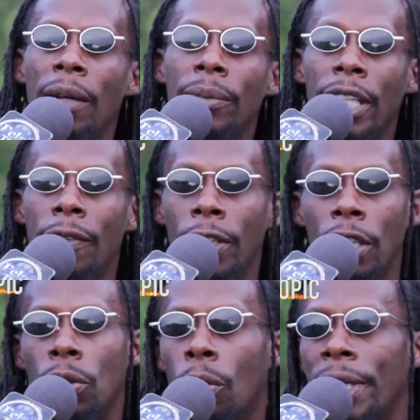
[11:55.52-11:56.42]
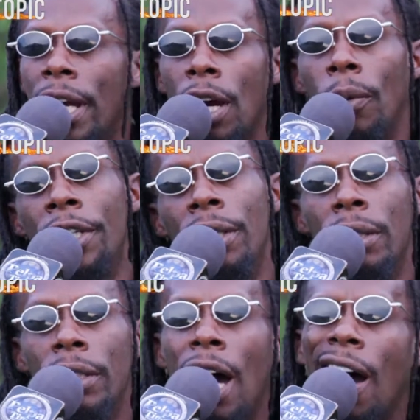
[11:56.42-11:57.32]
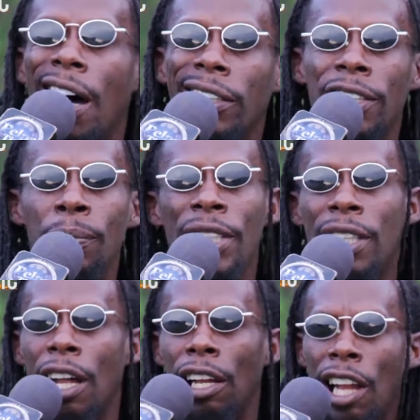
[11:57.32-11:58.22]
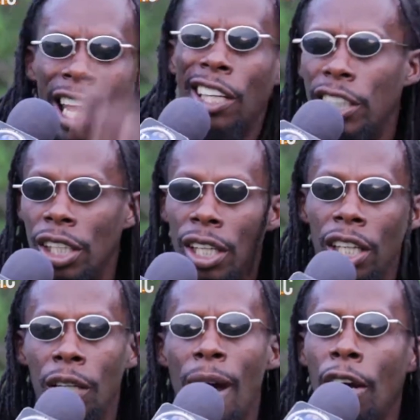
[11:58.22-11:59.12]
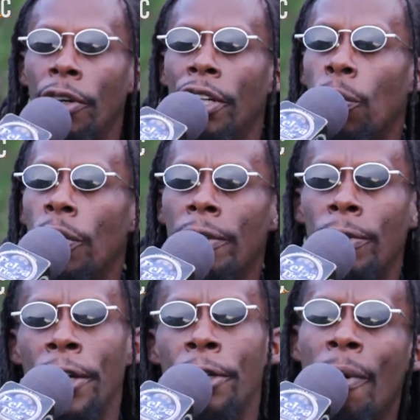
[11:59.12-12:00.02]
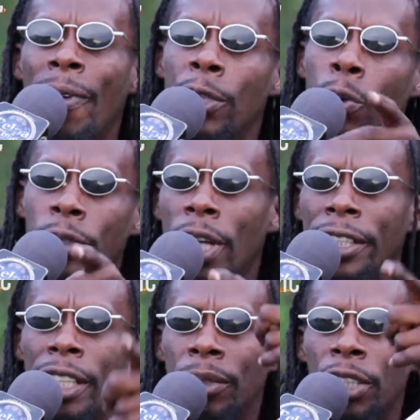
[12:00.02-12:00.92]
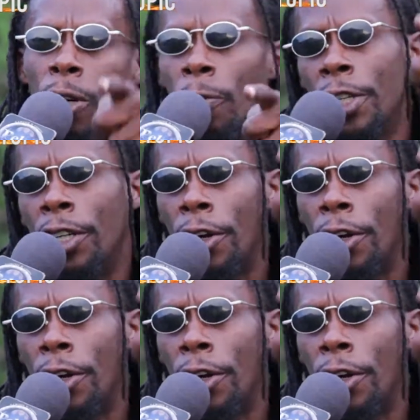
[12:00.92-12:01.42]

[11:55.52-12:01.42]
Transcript: Time TV, you know me there with the artist Mr. Lexx. He might create a wave right now of a new song named Sit Down for the